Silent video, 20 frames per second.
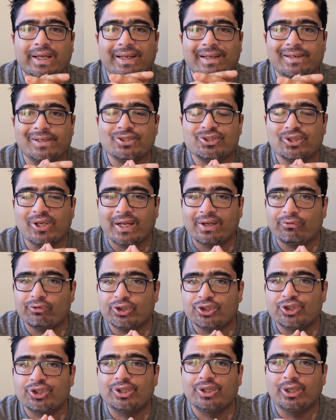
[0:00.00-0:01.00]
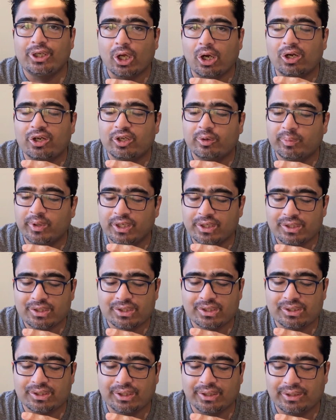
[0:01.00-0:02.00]
English language
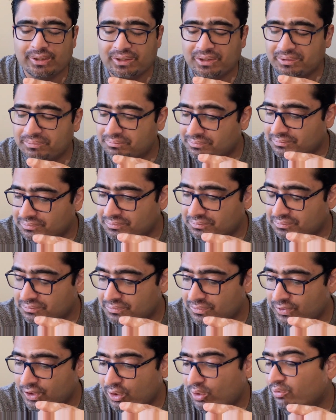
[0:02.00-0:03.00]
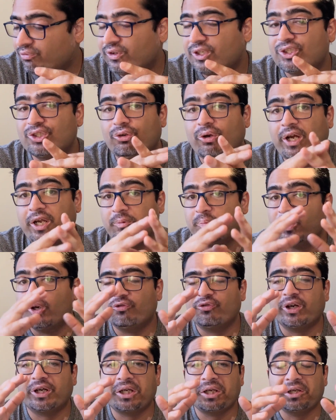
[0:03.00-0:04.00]
documents, which write
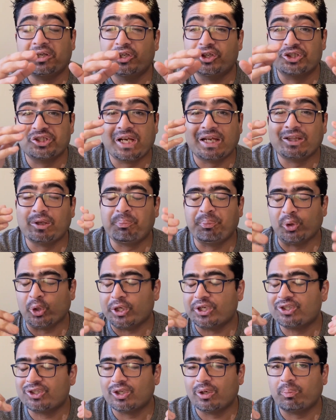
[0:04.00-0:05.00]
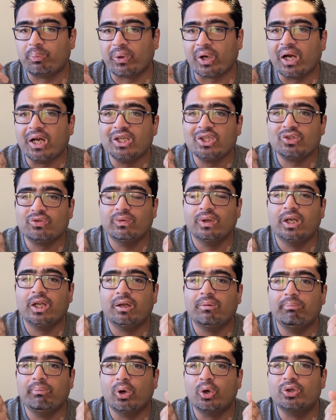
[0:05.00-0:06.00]
perfect English, like the Pulitzer Prize
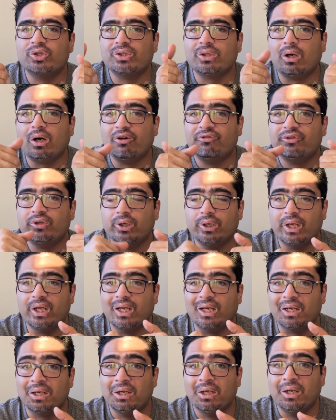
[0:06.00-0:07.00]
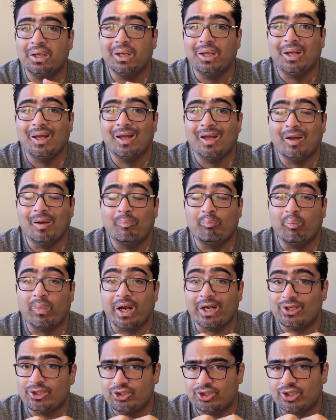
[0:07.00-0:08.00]
winning books of today,
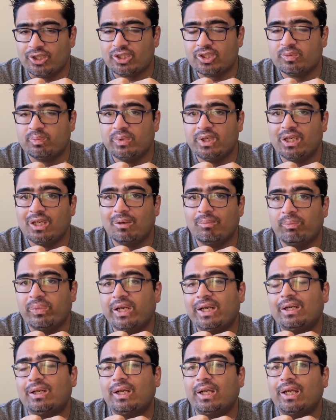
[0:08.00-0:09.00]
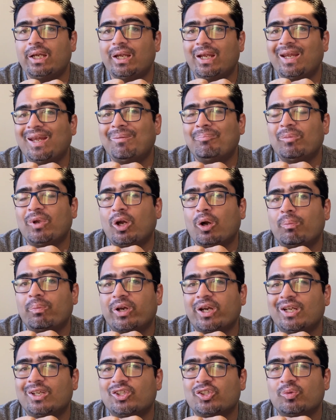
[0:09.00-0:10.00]
might just be completely
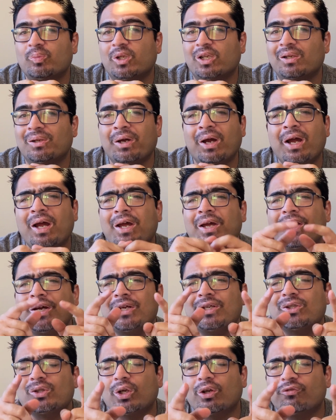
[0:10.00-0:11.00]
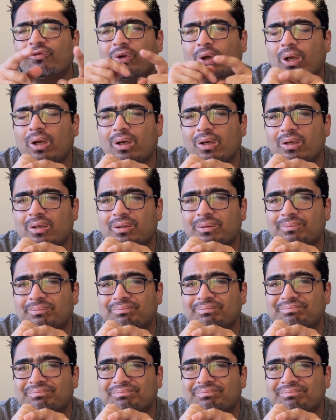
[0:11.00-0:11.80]
incomprehensible. So if you're a